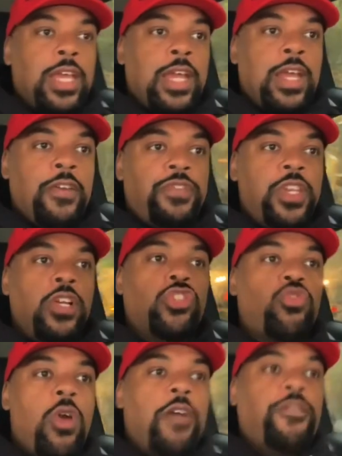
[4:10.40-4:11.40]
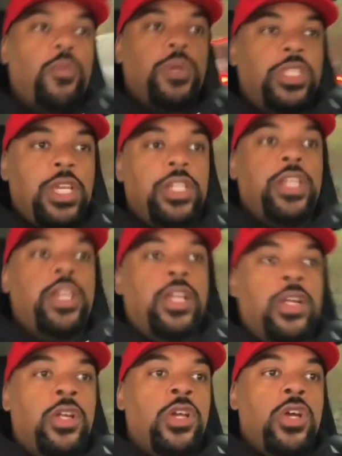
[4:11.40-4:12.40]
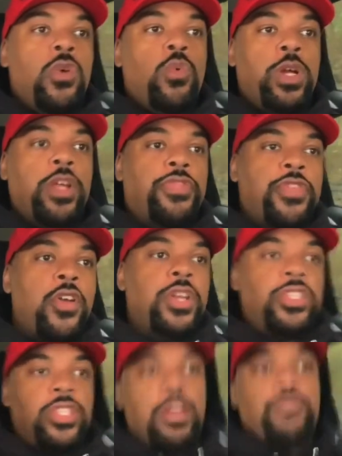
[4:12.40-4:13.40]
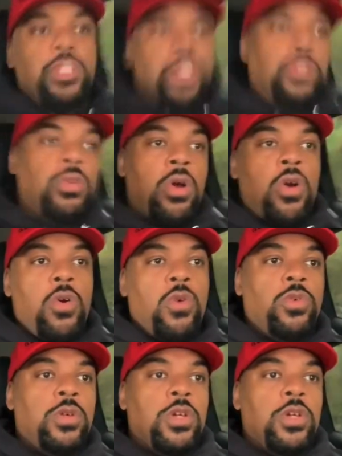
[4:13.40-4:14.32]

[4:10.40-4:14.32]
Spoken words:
If Terrence Crawford was in there with a 37-year-old